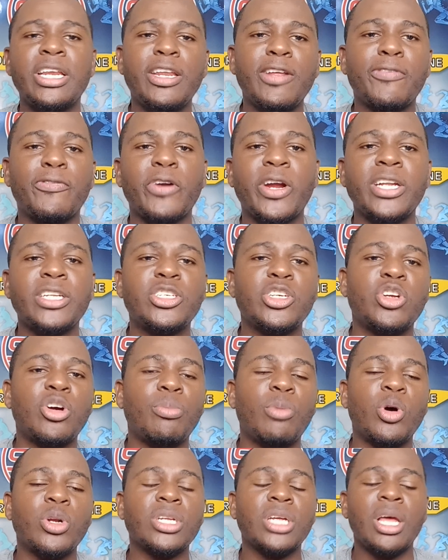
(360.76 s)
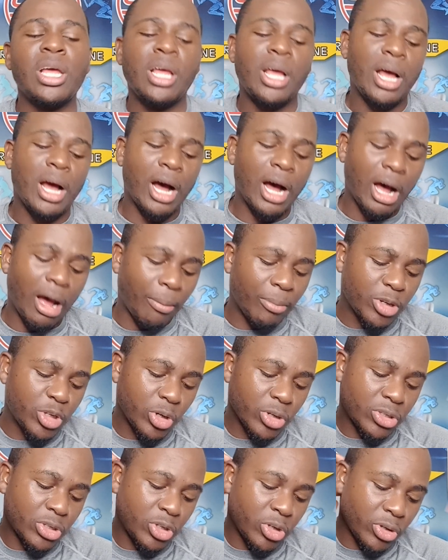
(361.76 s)
different, you know, but um,
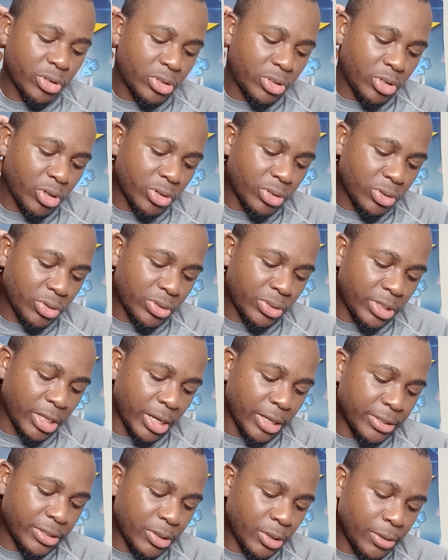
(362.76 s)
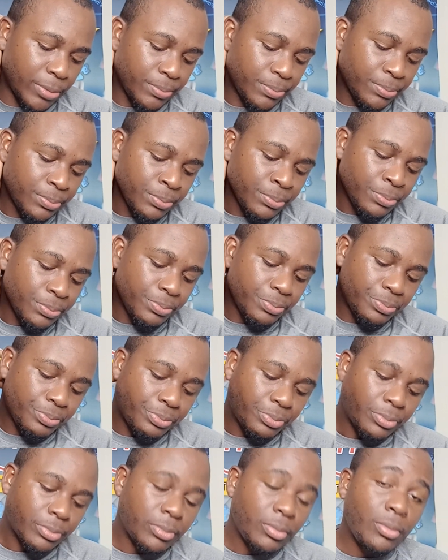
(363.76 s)
just just just to say so
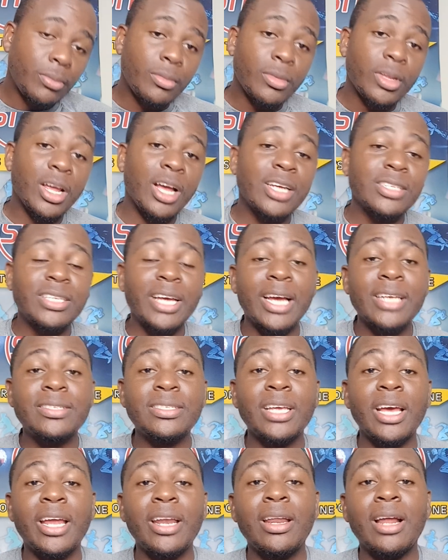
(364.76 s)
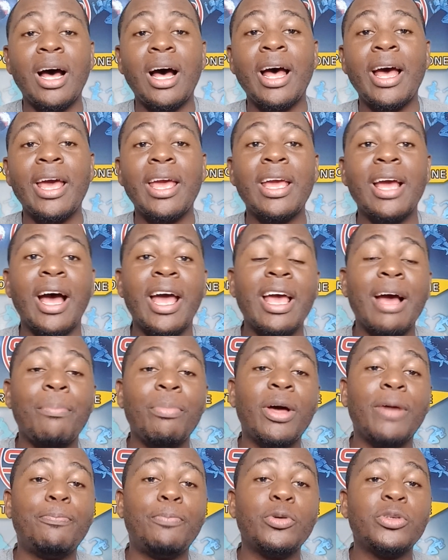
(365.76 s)
as I said, I, I
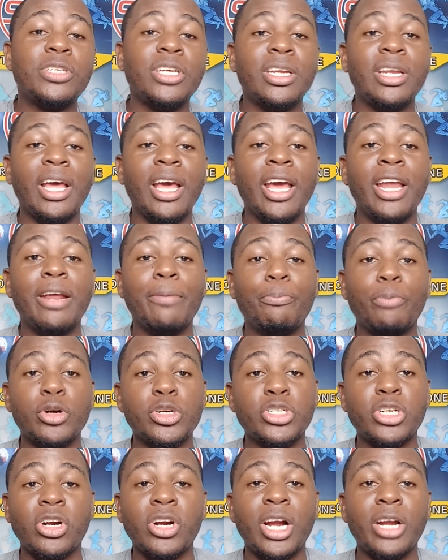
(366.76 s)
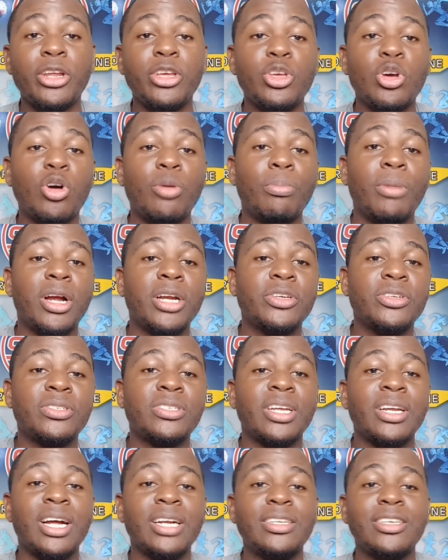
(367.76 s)
am not putting any pressure on the young man to
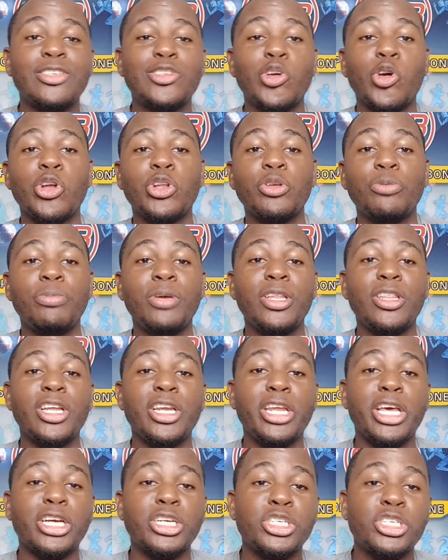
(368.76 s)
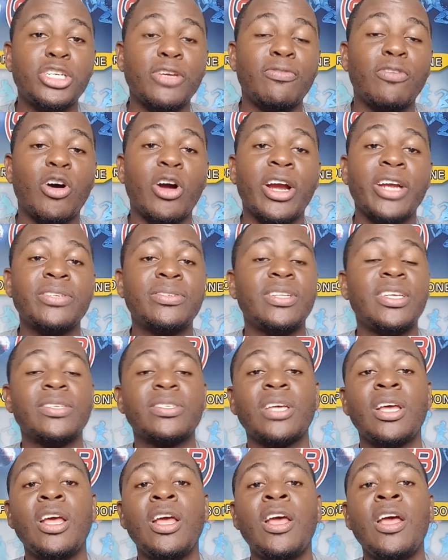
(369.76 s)
say that he's going to be the next Shiva or is
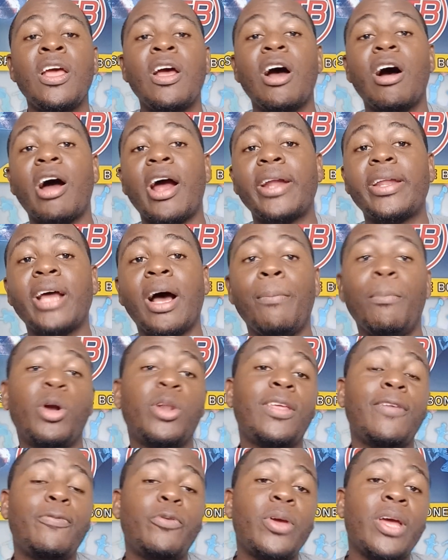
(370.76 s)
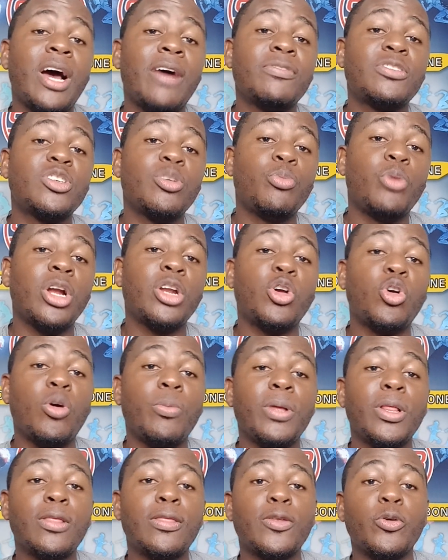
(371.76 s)
this or that. But if we have someone
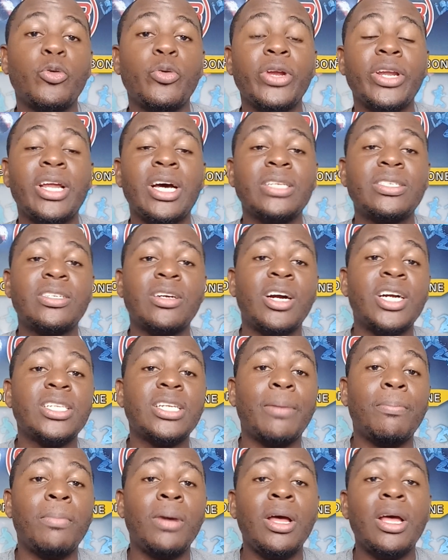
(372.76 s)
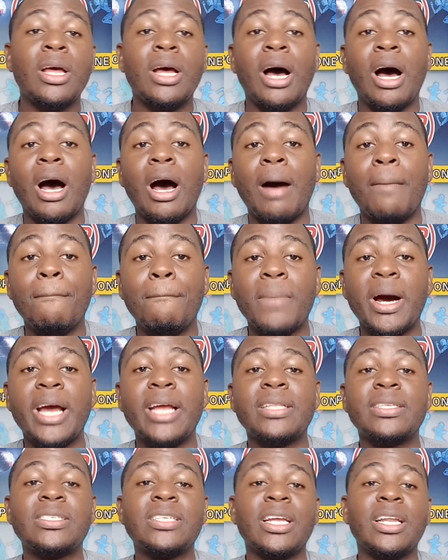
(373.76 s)
coming through with that sort of um,
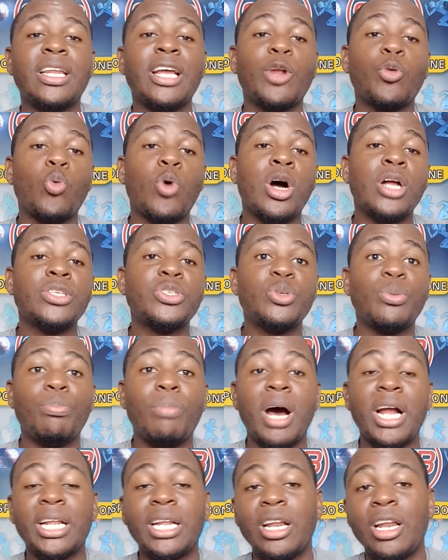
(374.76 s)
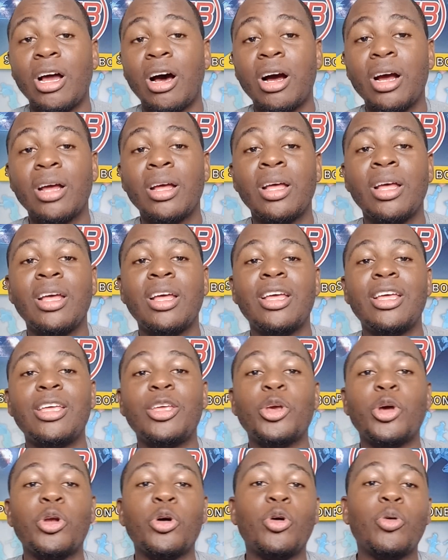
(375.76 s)
mindset that wants to bat long,
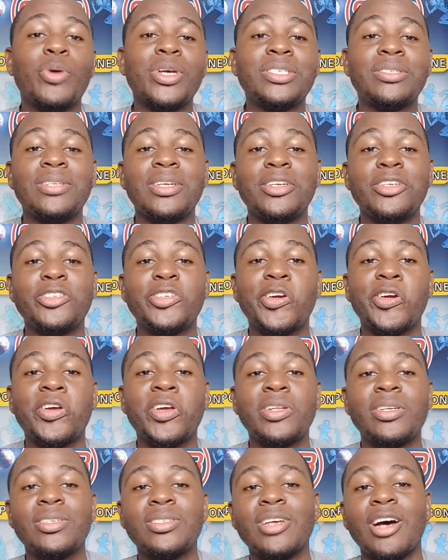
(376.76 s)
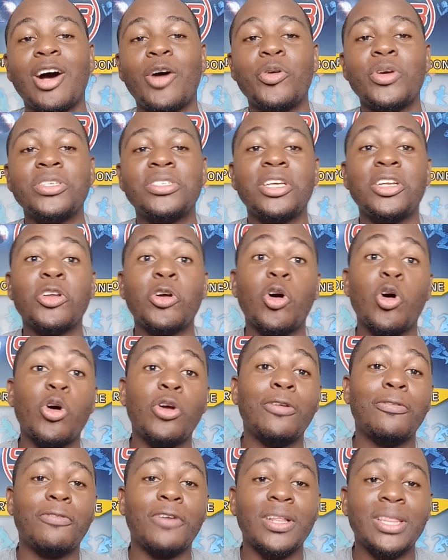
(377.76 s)
you know, West Indies cricket is always in the
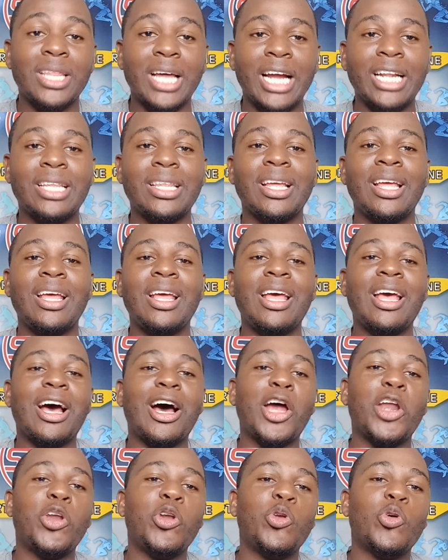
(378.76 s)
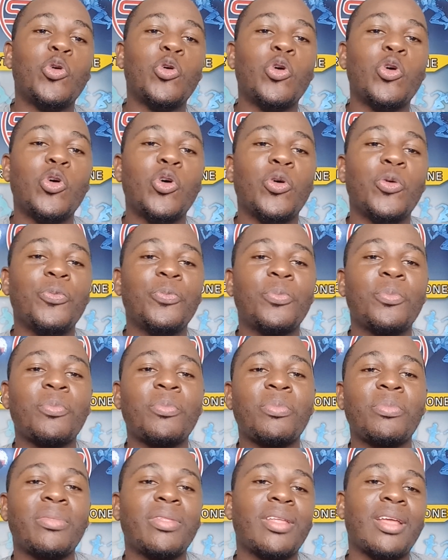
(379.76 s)
hunt for that. I know,
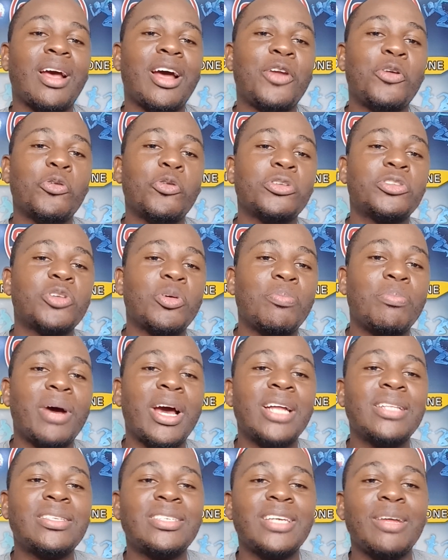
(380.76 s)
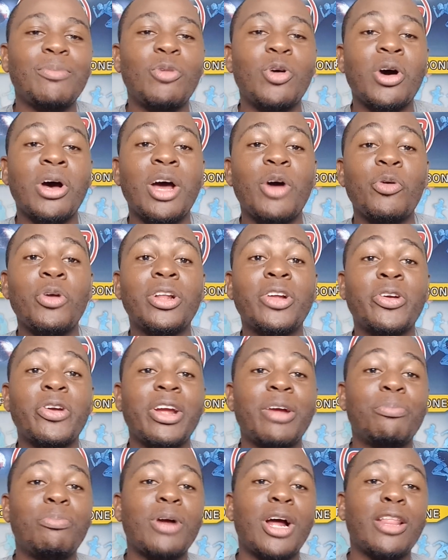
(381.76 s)
I know some might say, boy, with
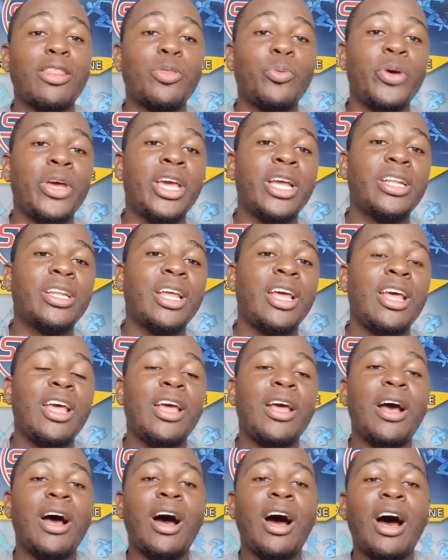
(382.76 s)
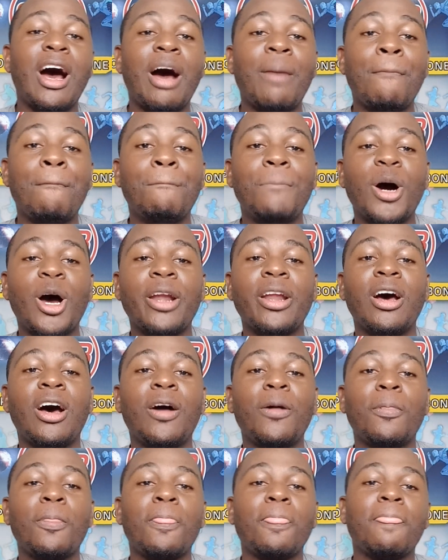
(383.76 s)
Craig Brathwaite, um,
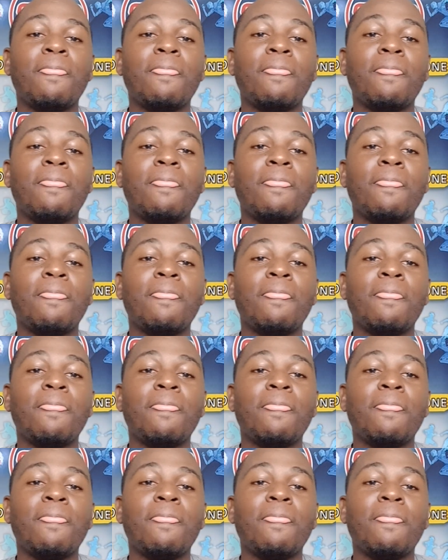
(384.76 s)
Bonner,